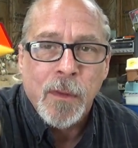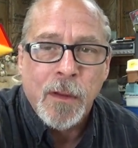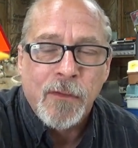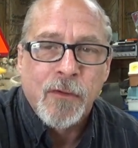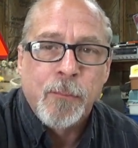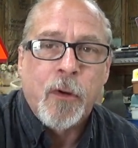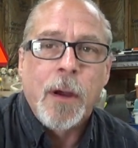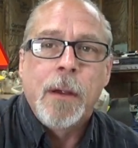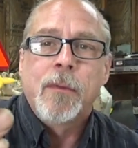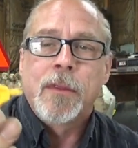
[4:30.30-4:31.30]
they
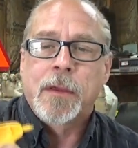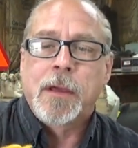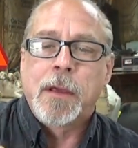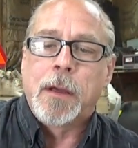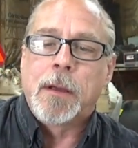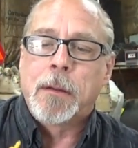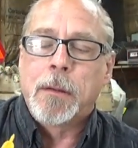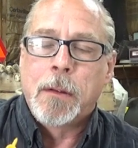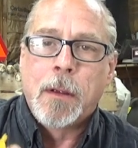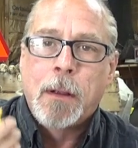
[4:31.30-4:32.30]
supply it with the kit
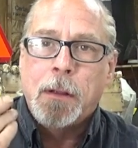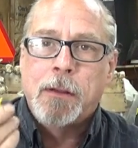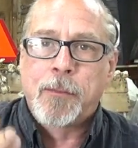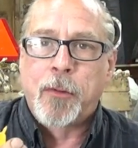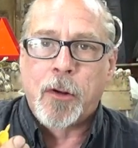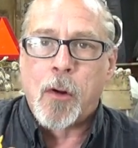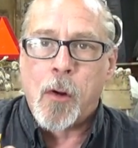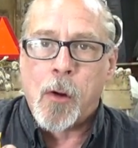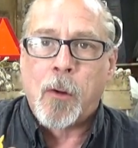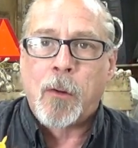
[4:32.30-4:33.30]
to put a
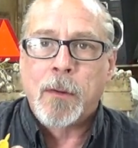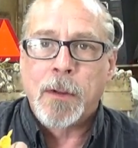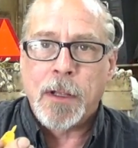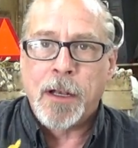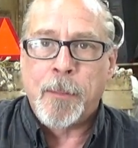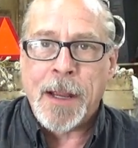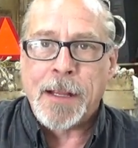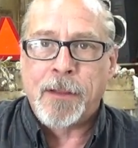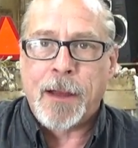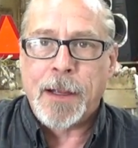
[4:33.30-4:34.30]
hole in the
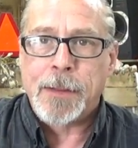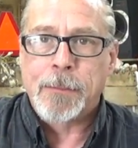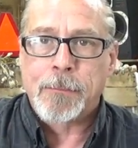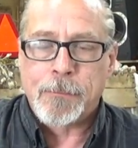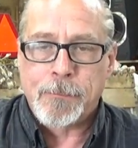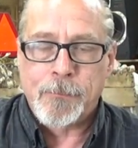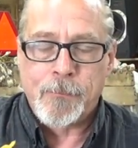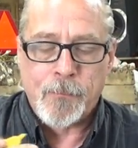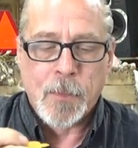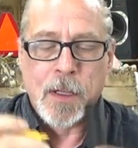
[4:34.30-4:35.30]
main line.
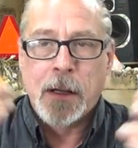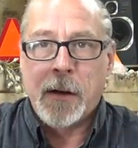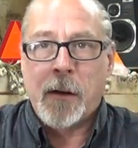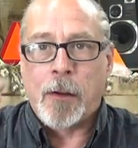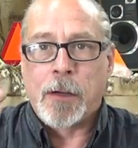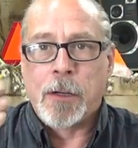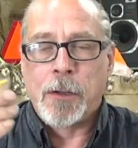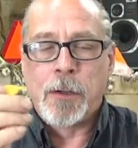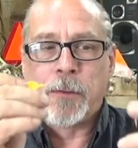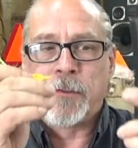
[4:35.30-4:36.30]
And all
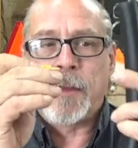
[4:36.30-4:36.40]
you're going to do is